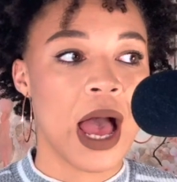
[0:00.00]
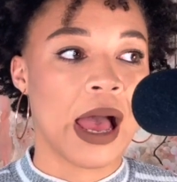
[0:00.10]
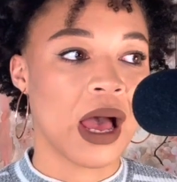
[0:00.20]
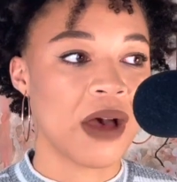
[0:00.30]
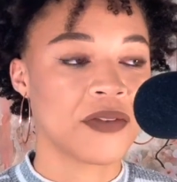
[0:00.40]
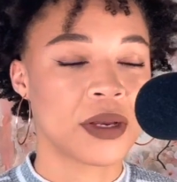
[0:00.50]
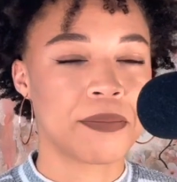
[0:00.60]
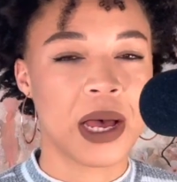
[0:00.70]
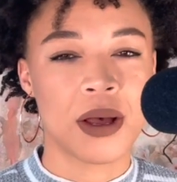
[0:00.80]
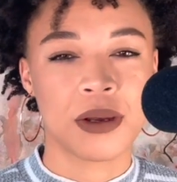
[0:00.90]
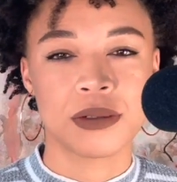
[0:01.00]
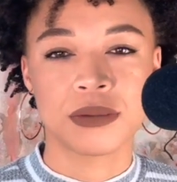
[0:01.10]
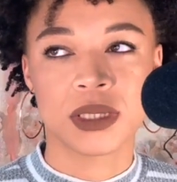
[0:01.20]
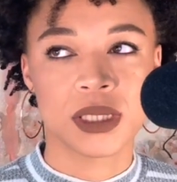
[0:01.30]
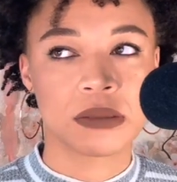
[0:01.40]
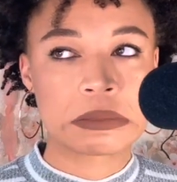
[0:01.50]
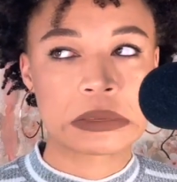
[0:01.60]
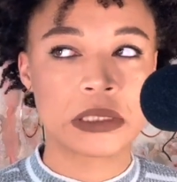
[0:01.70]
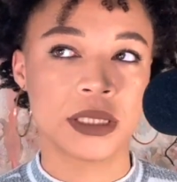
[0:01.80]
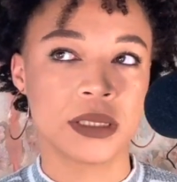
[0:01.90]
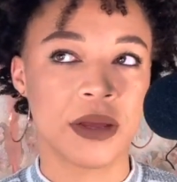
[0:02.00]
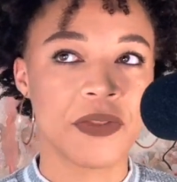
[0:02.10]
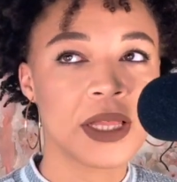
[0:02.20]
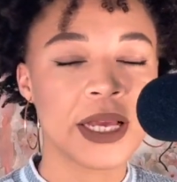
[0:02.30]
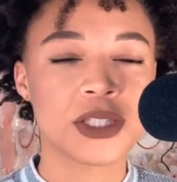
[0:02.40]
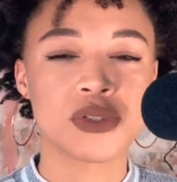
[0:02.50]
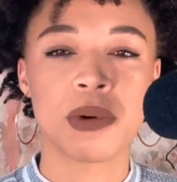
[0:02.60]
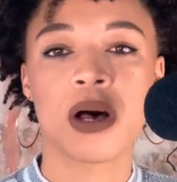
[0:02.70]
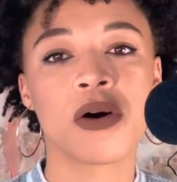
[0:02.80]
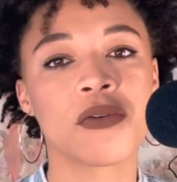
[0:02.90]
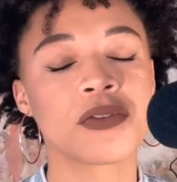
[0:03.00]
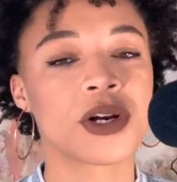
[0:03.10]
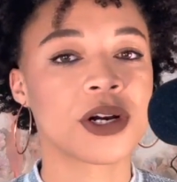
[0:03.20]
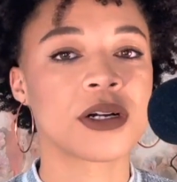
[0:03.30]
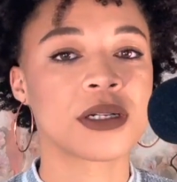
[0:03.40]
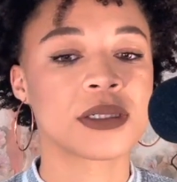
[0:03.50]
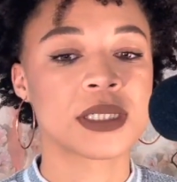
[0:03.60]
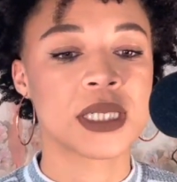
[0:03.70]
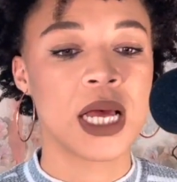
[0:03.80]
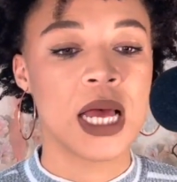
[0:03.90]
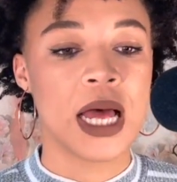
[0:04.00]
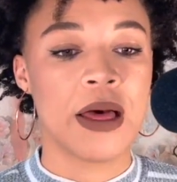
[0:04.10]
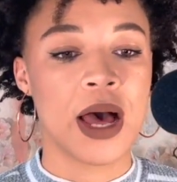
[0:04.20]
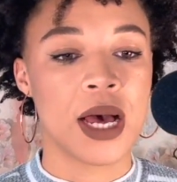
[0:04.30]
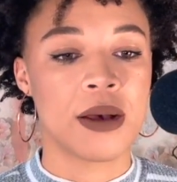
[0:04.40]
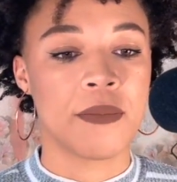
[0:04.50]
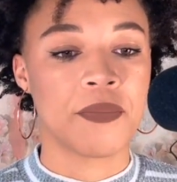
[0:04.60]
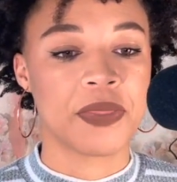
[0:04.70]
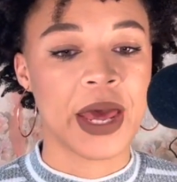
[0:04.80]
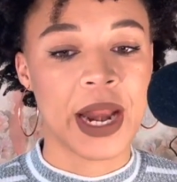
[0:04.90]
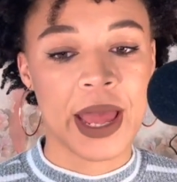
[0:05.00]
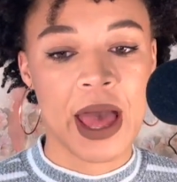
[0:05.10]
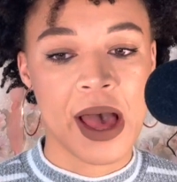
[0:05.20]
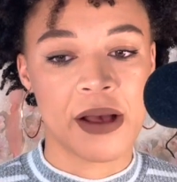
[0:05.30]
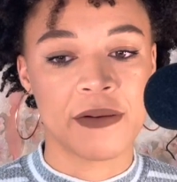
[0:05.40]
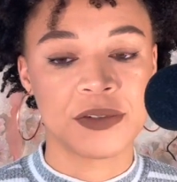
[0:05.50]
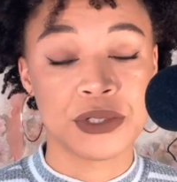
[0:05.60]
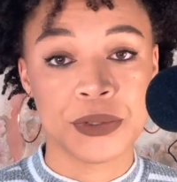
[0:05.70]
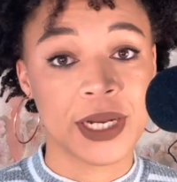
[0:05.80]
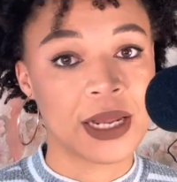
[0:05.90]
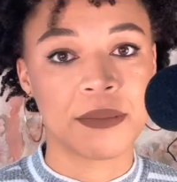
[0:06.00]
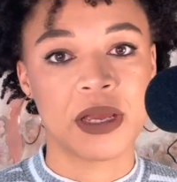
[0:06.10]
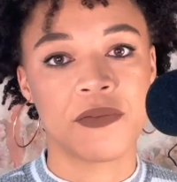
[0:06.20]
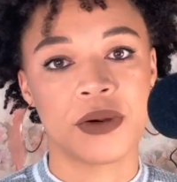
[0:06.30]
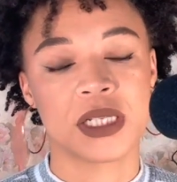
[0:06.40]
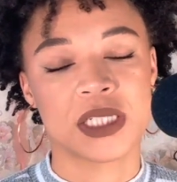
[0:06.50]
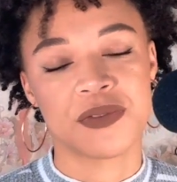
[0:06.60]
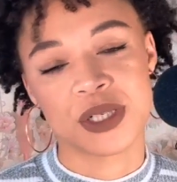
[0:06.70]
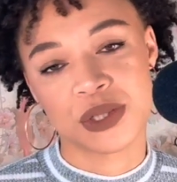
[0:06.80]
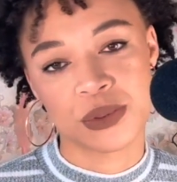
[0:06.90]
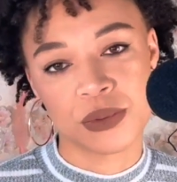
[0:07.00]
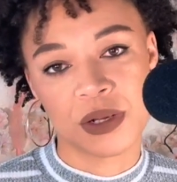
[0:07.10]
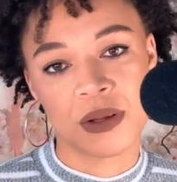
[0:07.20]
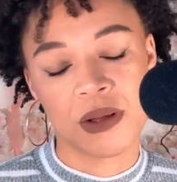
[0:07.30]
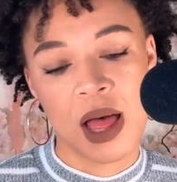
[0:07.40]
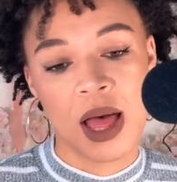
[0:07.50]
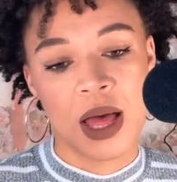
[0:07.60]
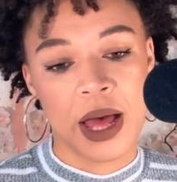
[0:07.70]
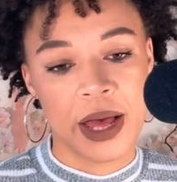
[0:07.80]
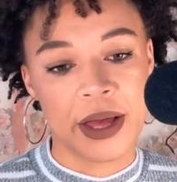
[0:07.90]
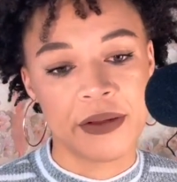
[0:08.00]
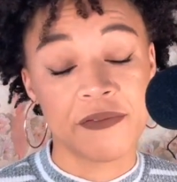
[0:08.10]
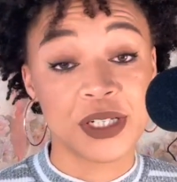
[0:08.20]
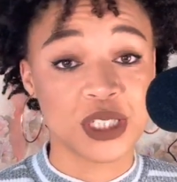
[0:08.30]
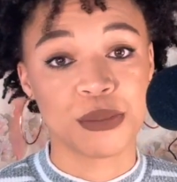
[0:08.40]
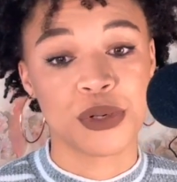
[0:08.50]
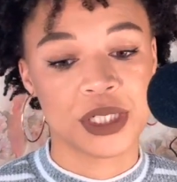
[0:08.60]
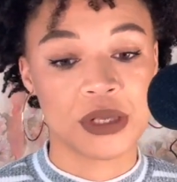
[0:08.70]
I have about, I think like 12 girls that I have joining me for this virtual vision board.